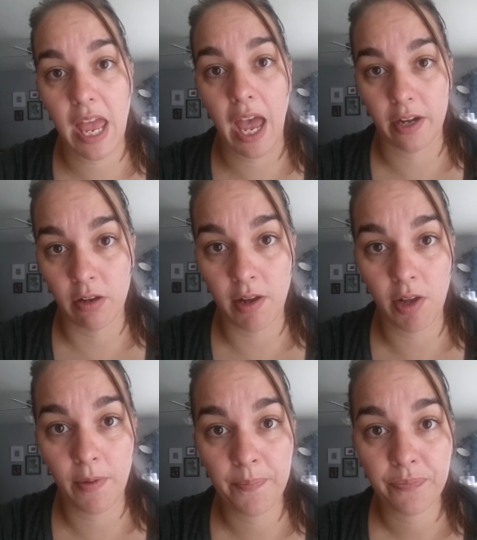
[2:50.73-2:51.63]
at
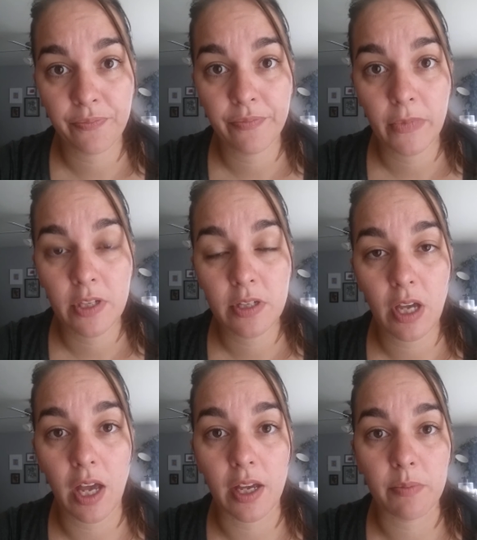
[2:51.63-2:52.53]
all.
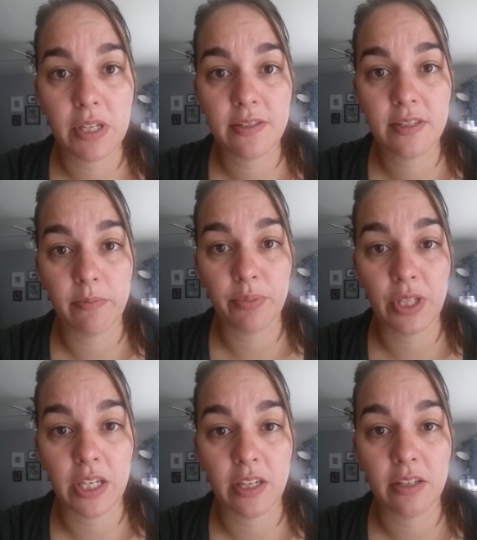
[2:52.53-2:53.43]
It
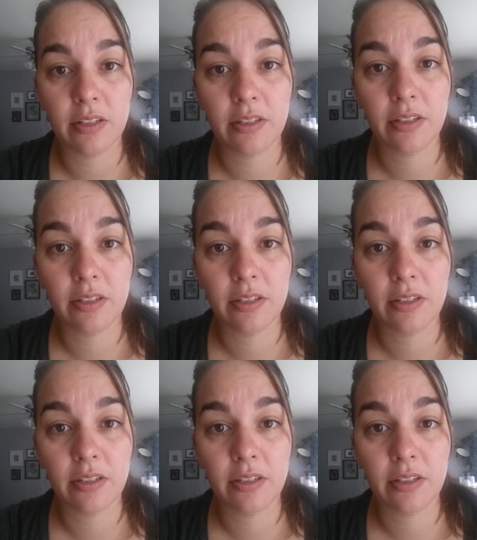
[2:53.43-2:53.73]
simply